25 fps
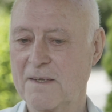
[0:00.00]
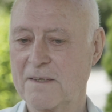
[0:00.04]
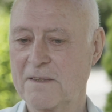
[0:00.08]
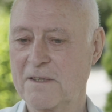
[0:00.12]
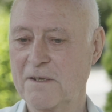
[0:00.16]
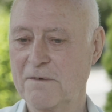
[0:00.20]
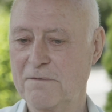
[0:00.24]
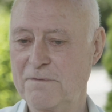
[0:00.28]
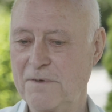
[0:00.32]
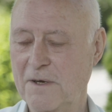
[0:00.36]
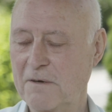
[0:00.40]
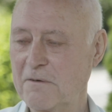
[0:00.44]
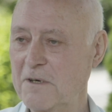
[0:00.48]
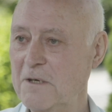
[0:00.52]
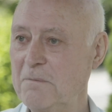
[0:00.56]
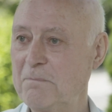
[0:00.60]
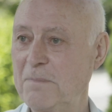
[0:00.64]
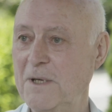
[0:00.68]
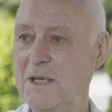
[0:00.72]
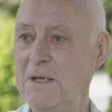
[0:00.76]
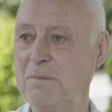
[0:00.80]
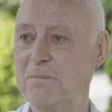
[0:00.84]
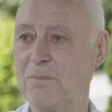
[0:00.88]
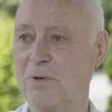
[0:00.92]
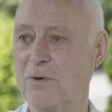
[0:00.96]
the very
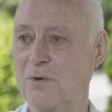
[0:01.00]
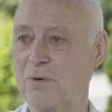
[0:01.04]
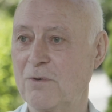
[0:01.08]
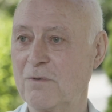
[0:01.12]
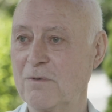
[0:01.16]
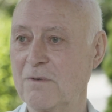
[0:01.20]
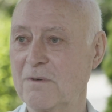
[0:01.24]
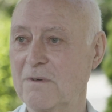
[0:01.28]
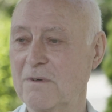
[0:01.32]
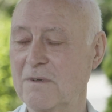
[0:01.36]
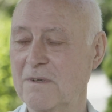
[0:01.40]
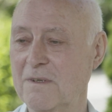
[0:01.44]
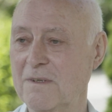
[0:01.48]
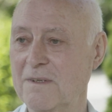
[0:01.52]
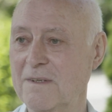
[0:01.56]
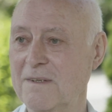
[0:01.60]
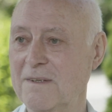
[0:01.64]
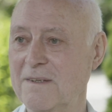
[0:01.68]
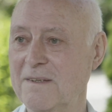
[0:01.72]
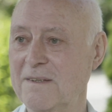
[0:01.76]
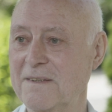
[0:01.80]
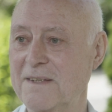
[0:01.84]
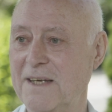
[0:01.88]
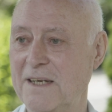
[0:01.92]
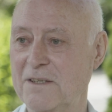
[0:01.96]
people
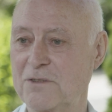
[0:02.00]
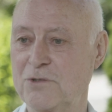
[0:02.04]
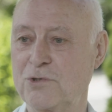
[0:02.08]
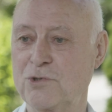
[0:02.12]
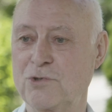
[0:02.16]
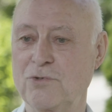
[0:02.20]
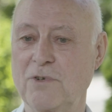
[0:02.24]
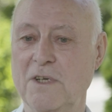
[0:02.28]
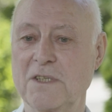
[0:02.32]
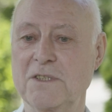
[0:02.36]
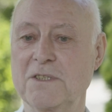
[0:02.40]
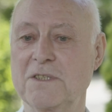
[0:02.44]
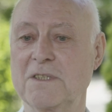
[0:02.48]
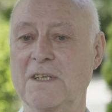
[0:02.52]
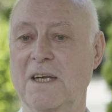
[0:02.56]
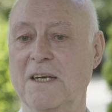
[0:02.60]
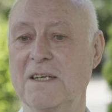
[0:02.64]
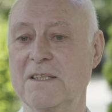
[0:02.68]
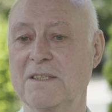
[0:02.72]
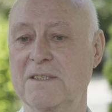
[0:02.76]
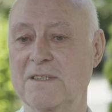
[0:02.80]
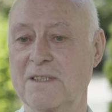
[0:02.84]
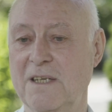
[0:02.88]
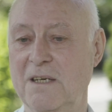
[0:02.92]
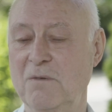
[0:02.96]
that trust
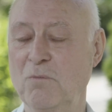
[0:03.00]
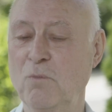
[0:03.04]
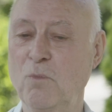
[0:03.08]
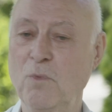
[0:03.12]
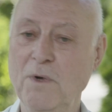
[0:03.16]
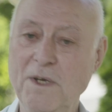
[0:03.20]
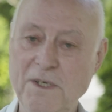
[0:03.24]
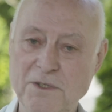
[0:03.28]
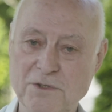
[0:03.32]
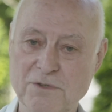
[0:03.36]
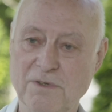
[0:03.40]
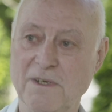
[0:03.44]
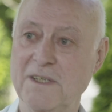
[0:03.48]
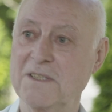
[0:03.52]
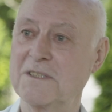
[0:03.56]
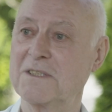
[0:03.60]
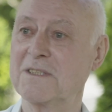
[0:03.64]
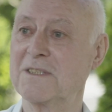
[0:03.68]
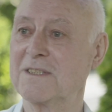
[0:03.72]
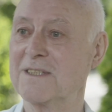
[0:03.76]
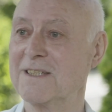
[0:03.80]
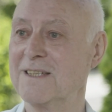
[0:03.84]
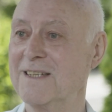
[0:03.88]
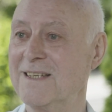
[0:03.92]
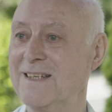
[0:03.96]
us and we
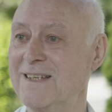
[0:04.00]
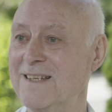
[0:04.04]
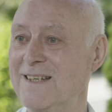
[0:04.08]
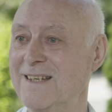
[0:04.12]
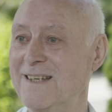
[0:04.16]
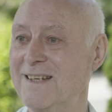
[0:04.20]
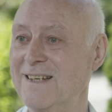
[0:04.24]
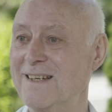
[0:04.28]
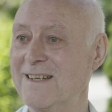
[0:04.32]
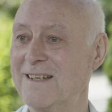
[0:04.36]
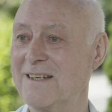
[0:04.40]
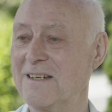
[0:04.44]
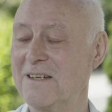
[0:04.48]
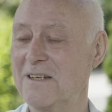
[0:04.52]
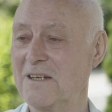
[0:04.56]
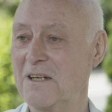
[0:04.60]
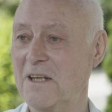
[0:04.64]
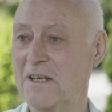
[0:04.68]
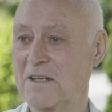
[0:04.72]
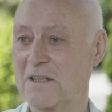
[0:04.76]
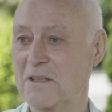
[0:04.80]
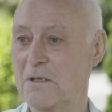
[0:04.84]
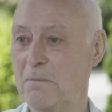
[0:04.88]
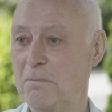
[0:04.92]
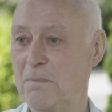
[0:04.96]
trust,
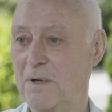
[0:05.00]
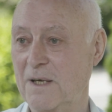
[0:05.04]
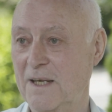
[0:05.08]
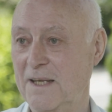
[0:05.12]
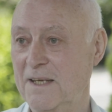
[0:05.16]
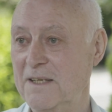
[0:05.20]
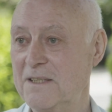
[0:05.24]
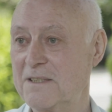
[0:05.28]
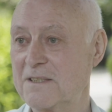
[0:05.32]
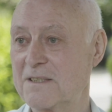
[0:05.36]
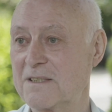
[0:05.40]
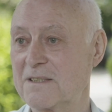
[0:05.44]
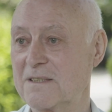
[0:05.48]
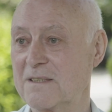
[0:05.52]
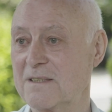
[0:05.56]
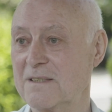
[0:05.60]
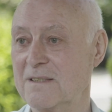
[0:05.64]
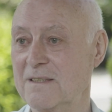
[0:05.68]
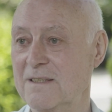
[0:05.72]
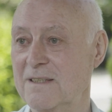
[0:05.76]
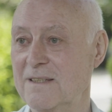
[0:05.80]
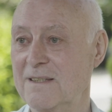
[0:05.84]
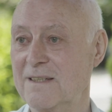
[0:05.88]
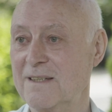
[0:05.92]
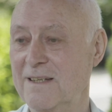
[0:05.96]
like the police
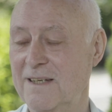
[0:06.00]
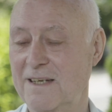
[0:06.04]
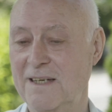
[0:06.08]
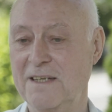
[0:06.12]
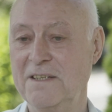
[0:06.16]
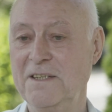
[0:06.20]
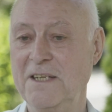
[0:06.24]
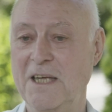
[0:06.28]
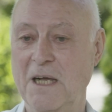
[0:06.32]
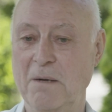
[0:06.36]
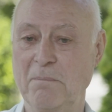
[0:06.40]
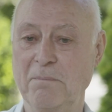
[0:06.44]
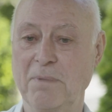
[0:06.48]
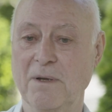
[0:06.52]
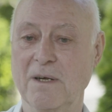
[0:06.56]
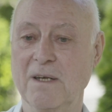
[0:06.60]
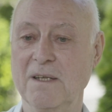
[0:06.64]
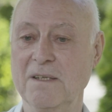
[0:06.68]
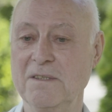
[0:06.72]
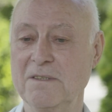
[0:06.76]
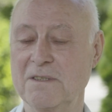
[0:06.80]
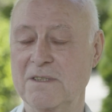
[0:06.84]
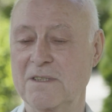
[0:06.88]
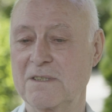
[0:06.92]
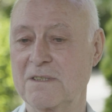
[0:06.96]
and the
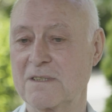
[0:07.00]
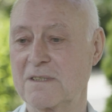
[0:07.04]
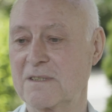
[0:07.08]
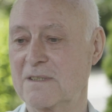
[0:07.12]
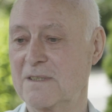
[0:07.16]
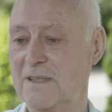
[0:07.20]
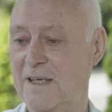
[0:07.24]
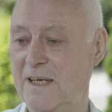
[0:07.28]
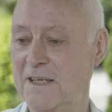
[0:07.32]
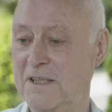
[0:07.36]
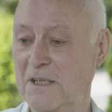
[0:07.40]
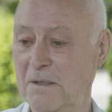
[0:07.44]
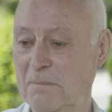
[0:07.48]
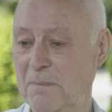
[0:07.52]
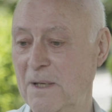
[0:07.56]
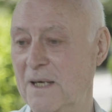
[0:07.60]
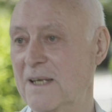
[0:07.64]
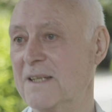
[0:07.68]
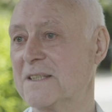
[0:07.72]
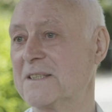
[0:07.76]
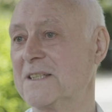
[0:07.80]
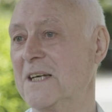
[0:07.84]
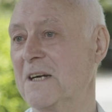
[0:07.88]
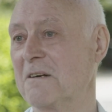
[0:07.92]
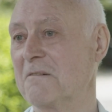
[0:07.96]
ambulance and the
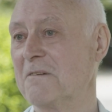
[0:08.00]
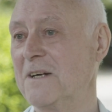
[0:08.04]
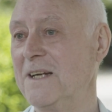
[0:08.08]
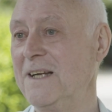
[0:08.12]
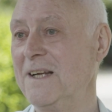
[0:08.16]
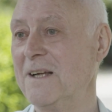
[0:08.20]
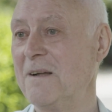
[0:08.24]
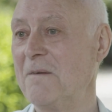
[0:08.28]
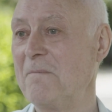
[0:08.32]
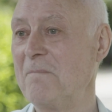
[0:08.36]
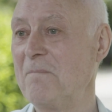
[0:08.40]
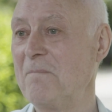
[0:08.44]
military.